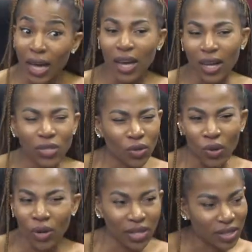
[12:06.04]
Yeah,
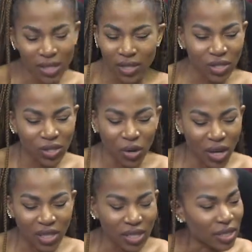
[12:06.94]
so it's just
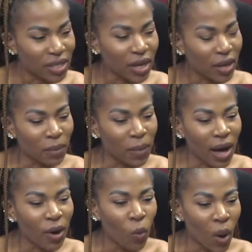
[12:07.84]
crazy
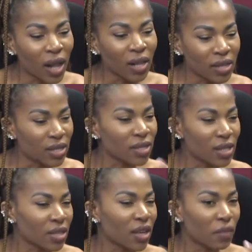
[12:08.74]
how well these
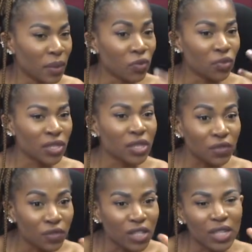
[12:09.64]
things have been
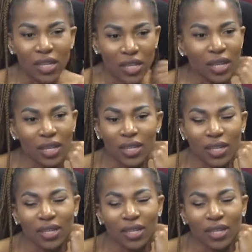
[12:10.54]
received. Yeah.